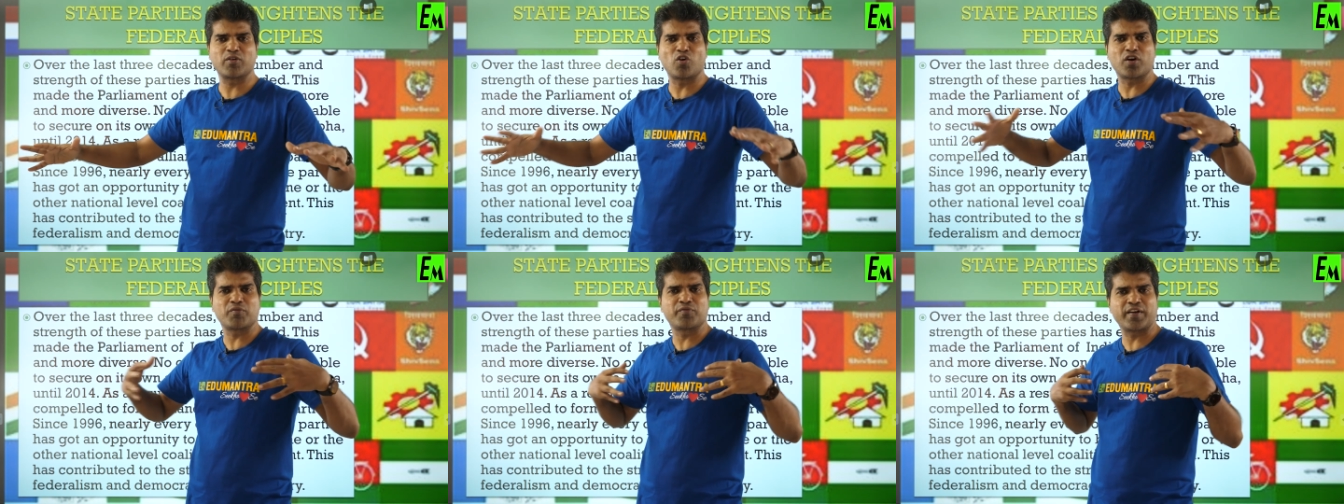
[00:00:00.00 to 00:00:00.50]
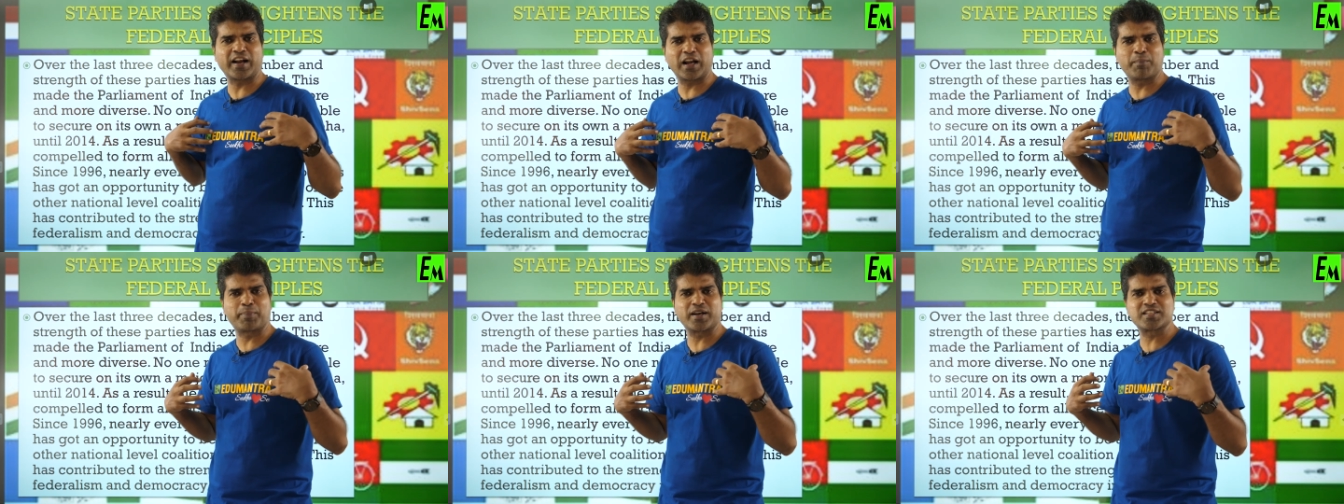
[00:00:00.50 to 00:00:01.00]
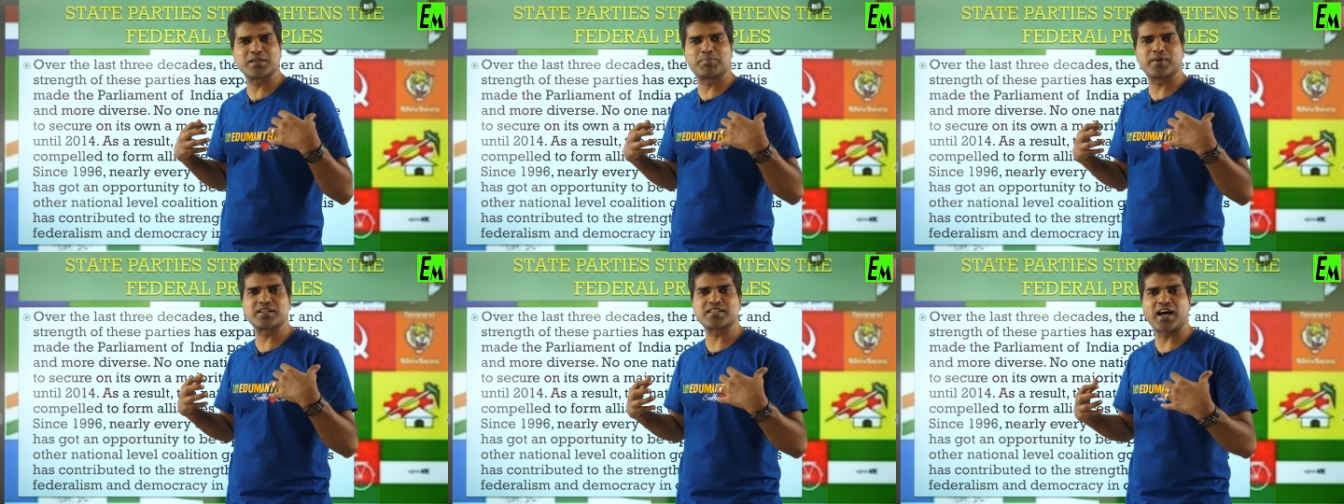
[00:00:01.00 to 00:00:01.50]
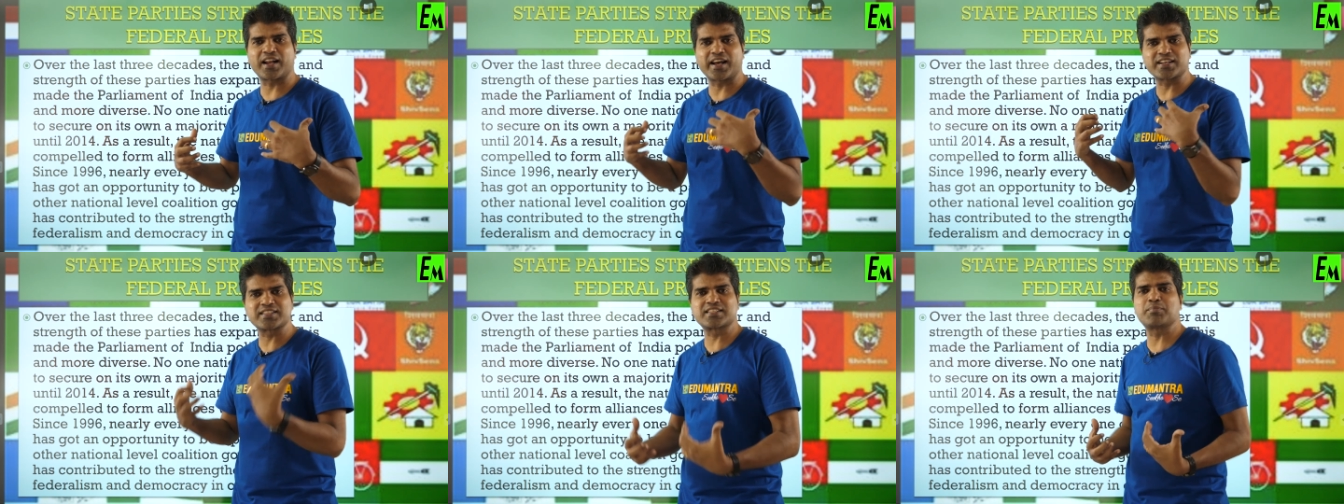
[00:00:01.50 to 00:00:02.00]
or federal principles are
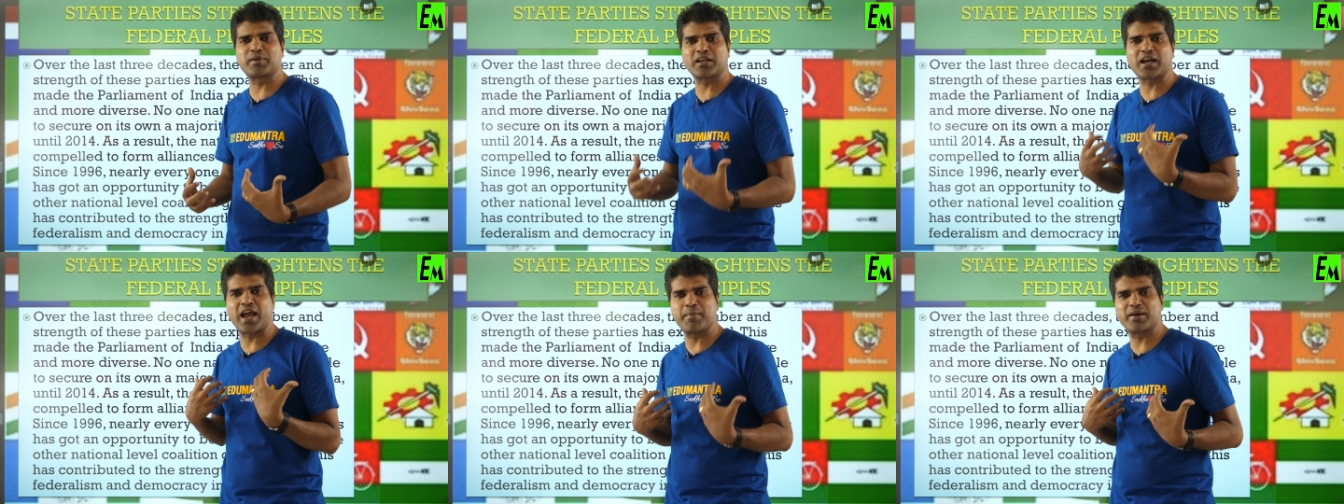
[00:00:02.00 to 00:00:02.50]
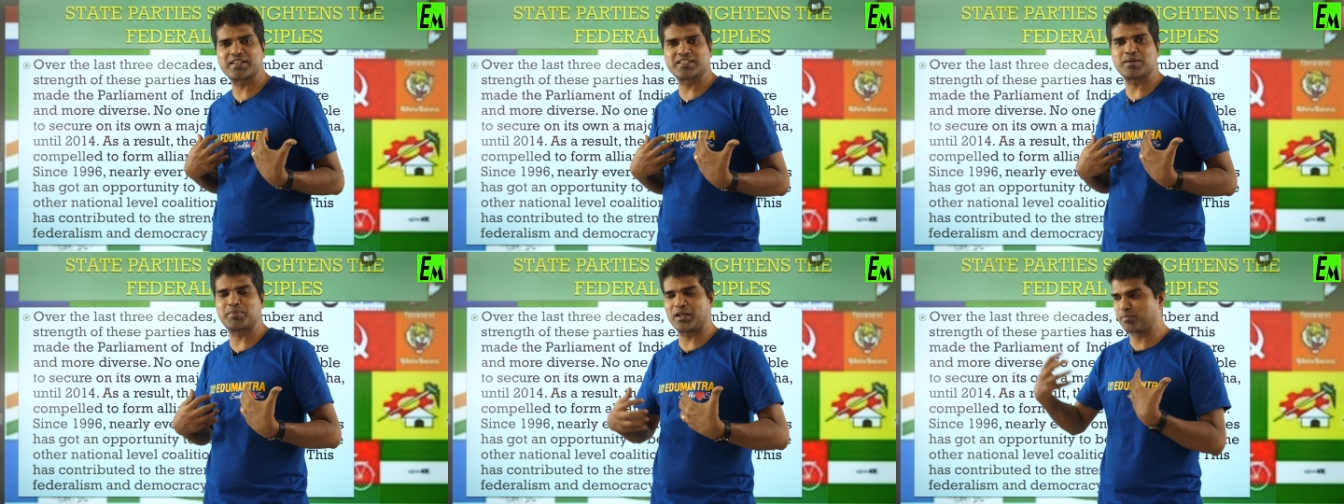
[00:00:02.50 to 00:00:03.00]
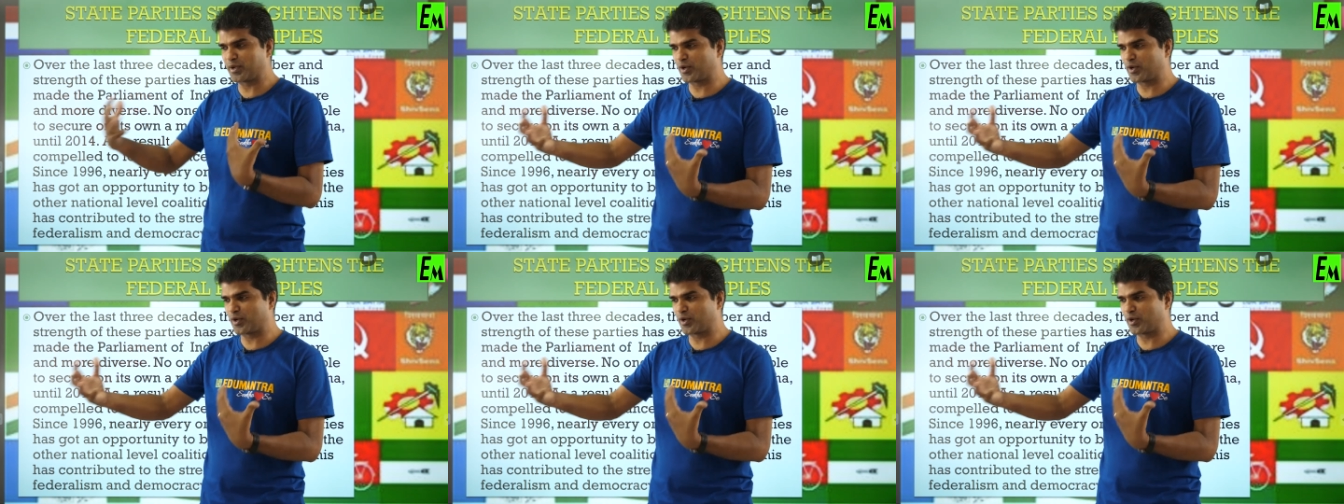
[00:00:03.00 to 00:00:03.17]
accepting. I am accepting